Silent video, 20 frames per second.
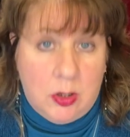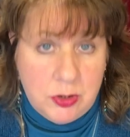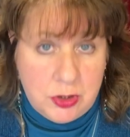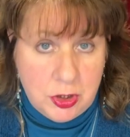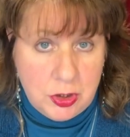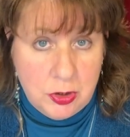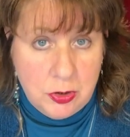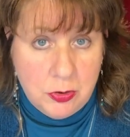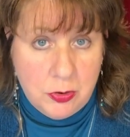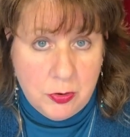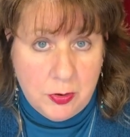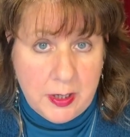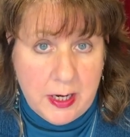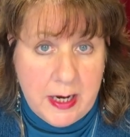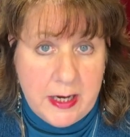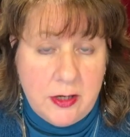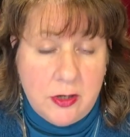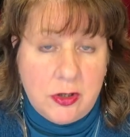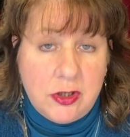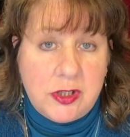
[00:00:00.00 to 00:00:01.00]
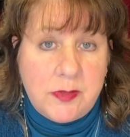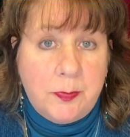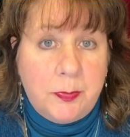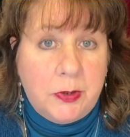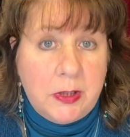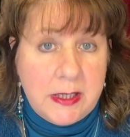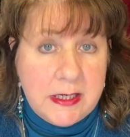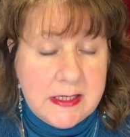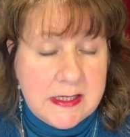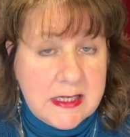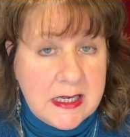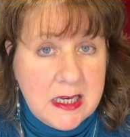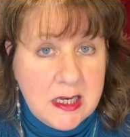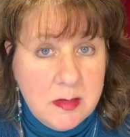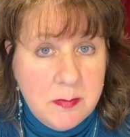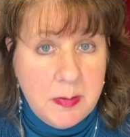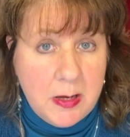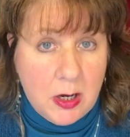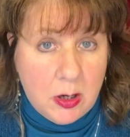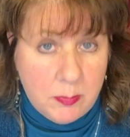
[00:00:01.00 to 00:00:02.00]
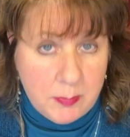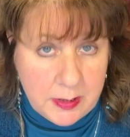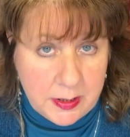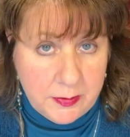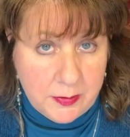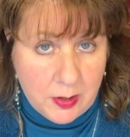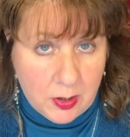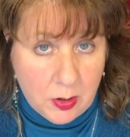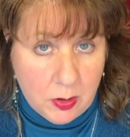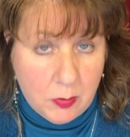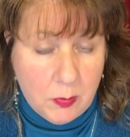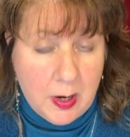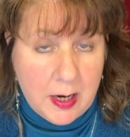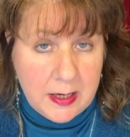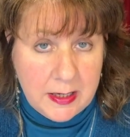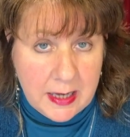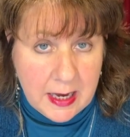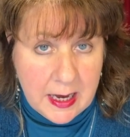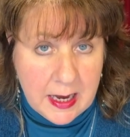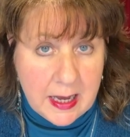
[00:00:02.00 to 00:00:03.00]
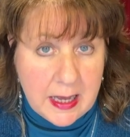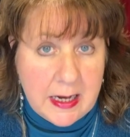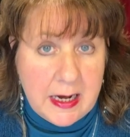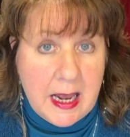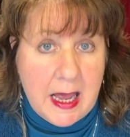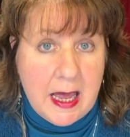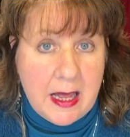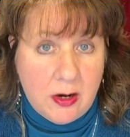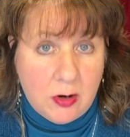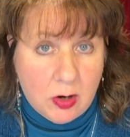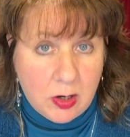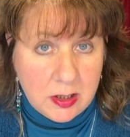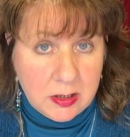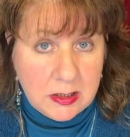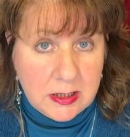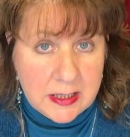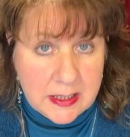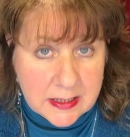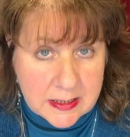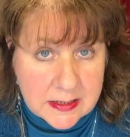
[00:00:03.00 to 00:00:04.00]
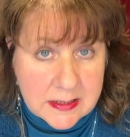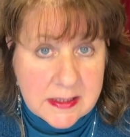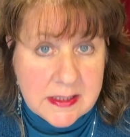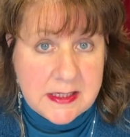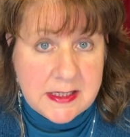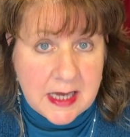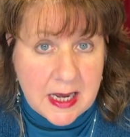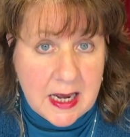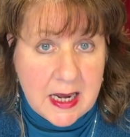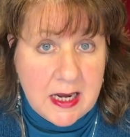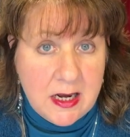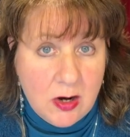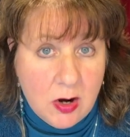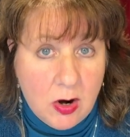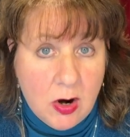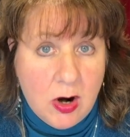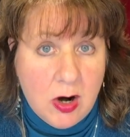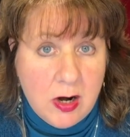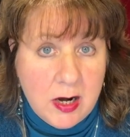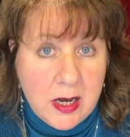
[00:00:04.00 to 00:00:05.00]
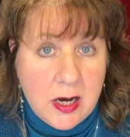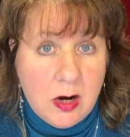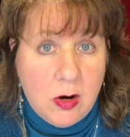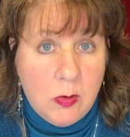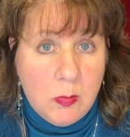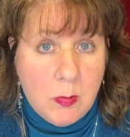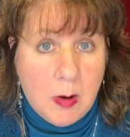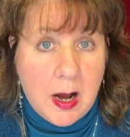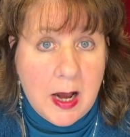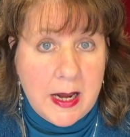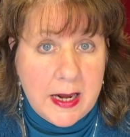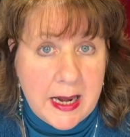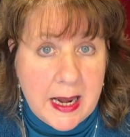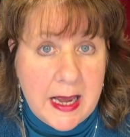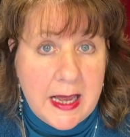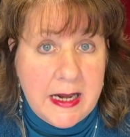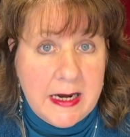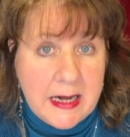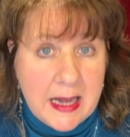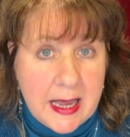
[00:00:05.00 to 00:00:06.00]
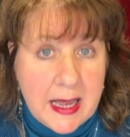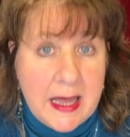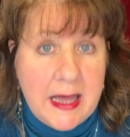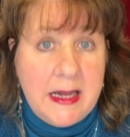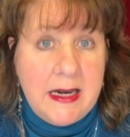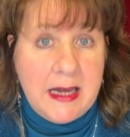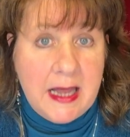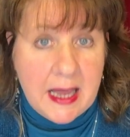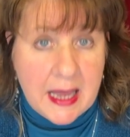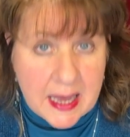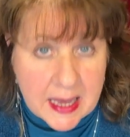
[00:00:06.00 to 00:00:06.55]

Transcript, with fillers: to you creators. Please email me though, again, at arlynns, A-R-L-Y-N-N-S,